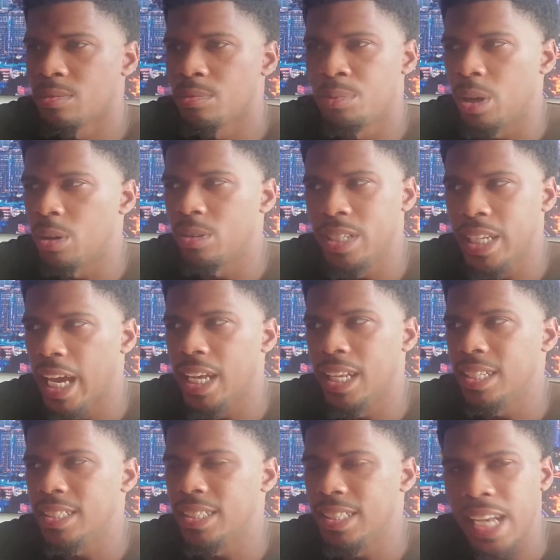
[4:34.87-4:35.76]
bro,
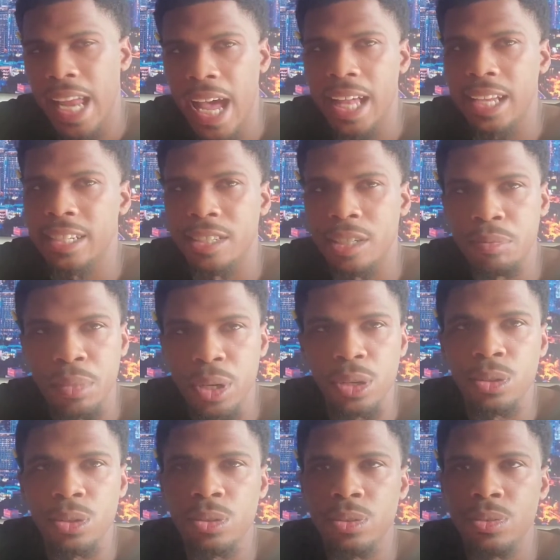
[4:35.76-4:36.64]
that is not the
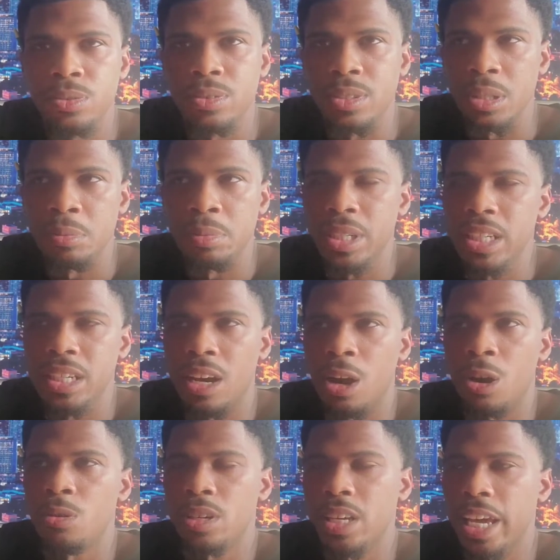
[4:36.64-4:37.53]
move. To be
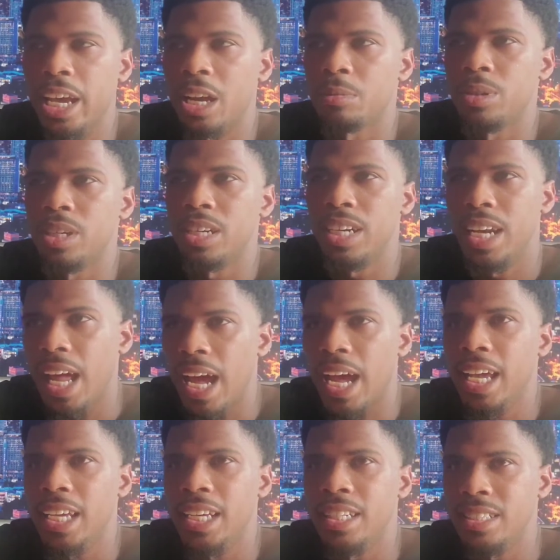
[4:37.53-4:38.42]
on camera
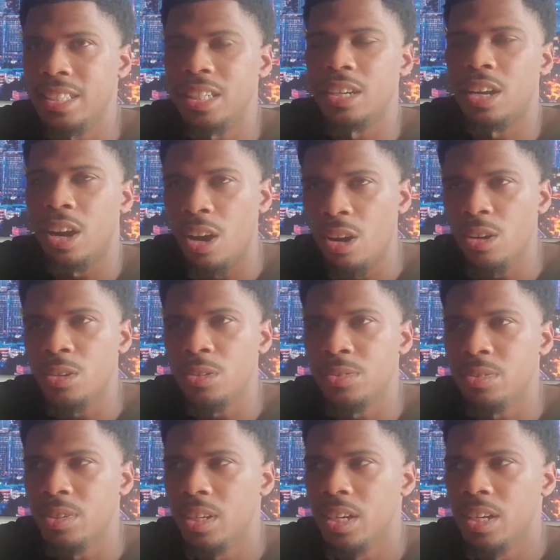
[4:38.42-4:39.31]
lying to the
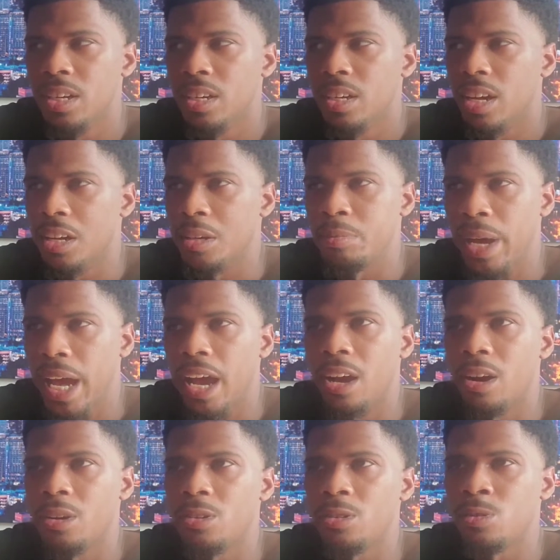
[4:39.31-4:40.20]
earth
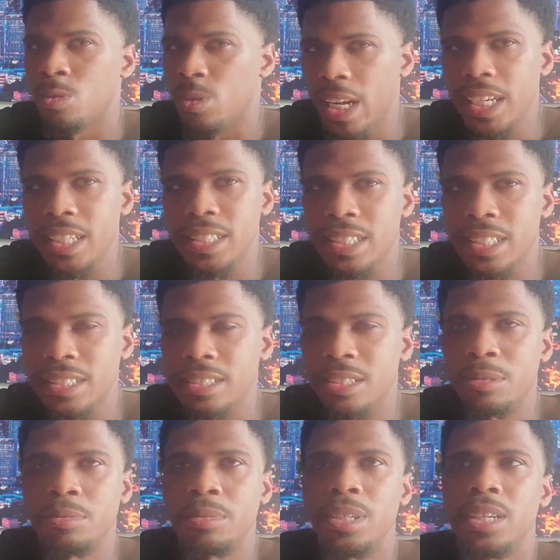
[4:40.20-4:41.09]
about
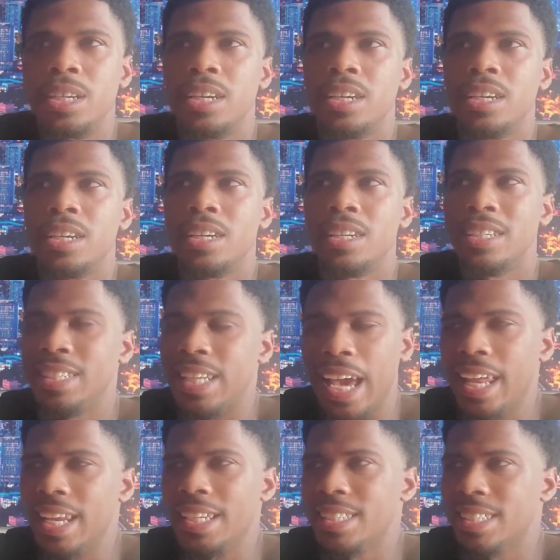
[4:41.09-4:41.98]
racism,
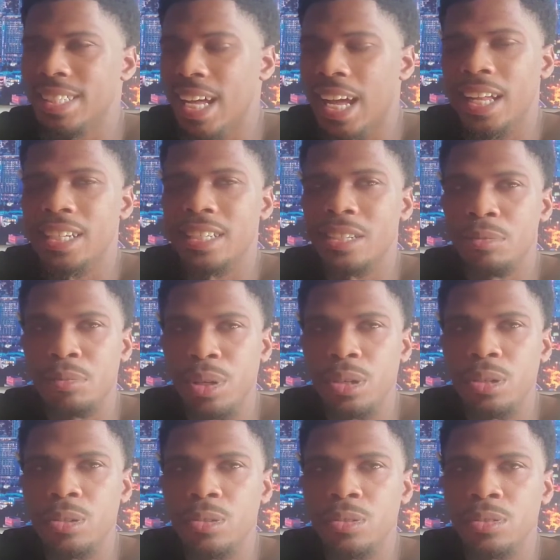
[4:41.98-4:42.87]
that is not the
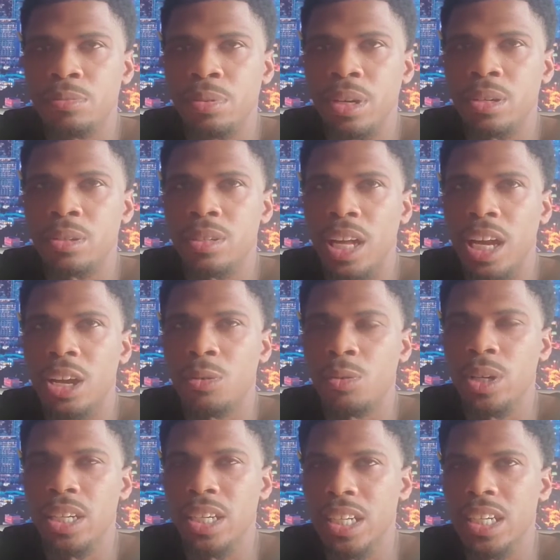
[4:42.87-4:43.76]
move, bro. Like,
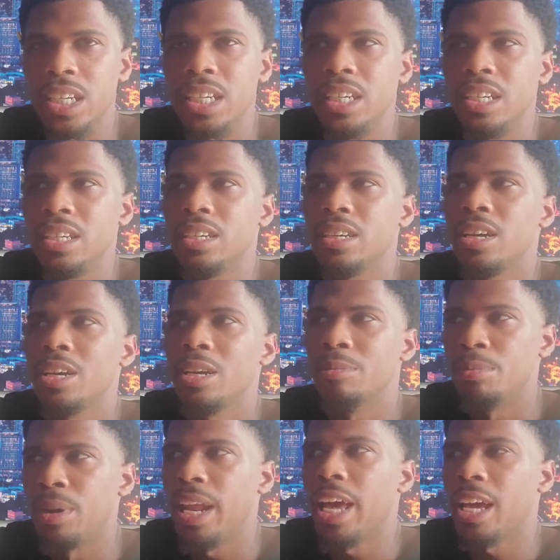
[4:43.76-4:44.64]
we need
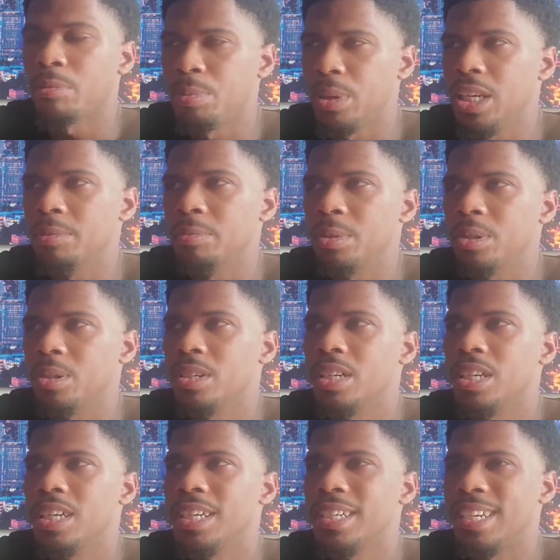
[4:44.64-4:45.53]
black
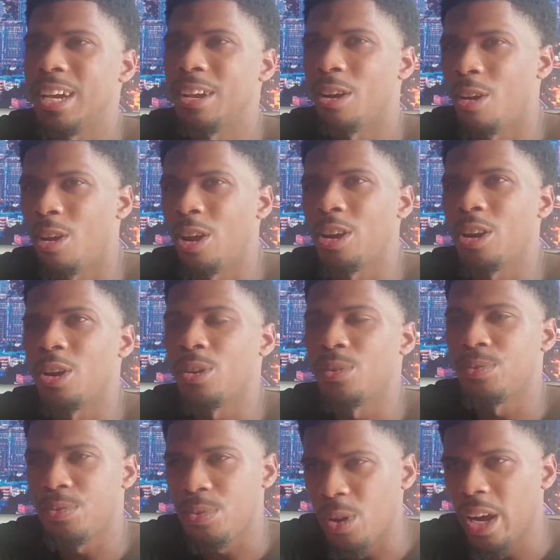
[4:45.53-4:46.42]
people that aren't
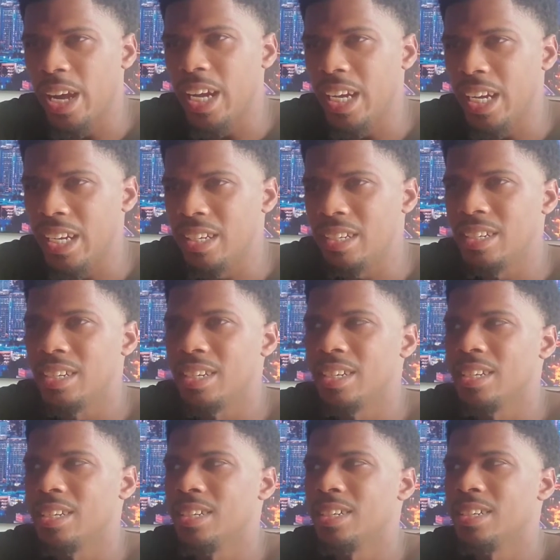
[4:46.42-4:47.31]
afraid
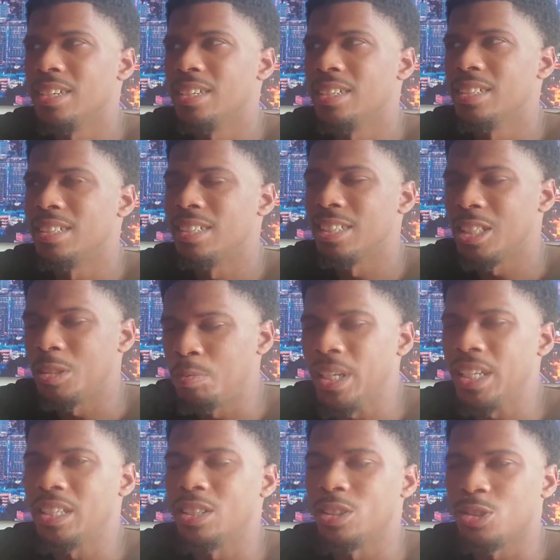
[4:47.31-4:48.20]
to
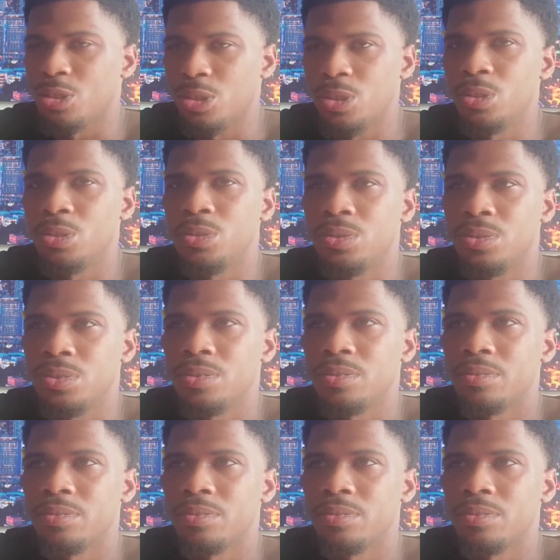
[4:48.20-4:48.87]
speak the truth.